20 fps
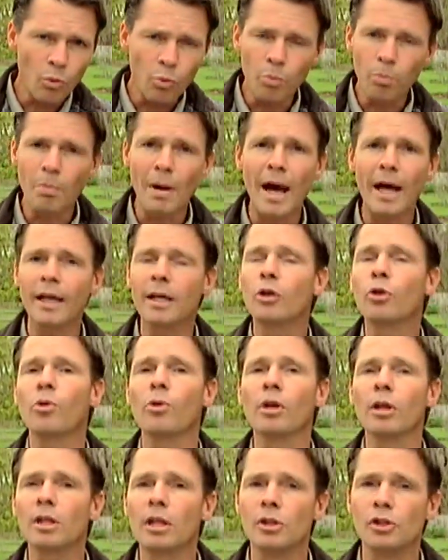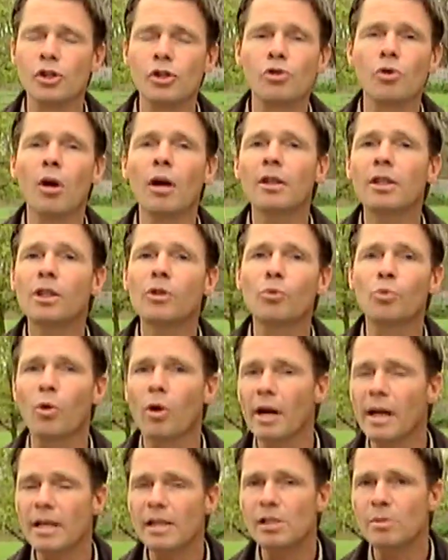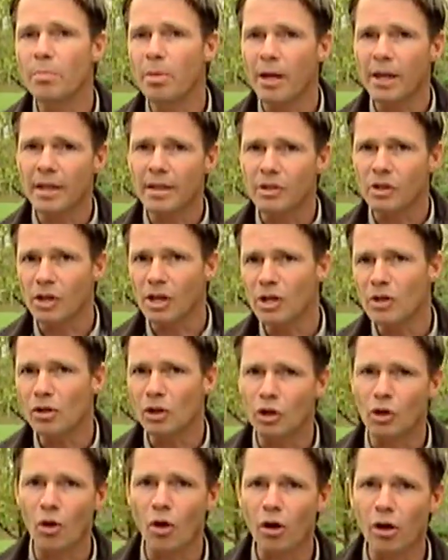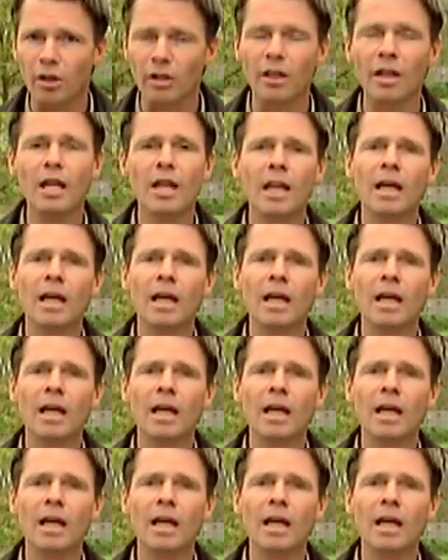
by constructing raised beds in the garden,